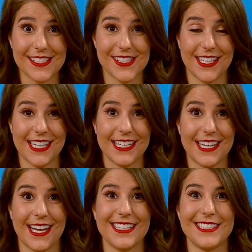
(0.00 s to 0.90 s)
this Sunday
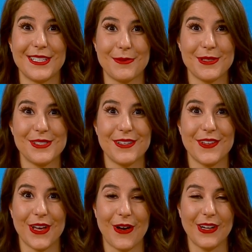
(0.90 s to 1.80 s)
at 9 on
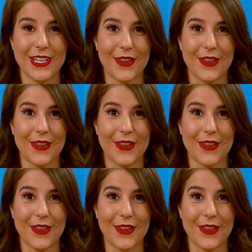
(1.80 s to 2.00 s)
WTVO.